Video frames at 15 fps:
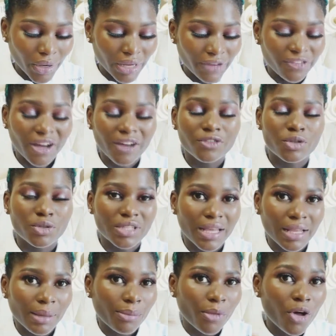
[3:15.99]
If I have to
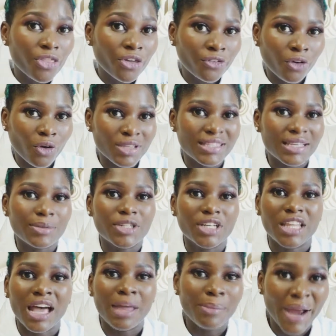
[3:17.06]
take the month of conception
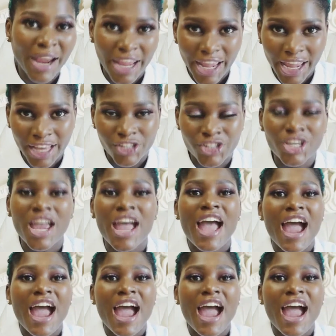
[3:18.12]
and my age,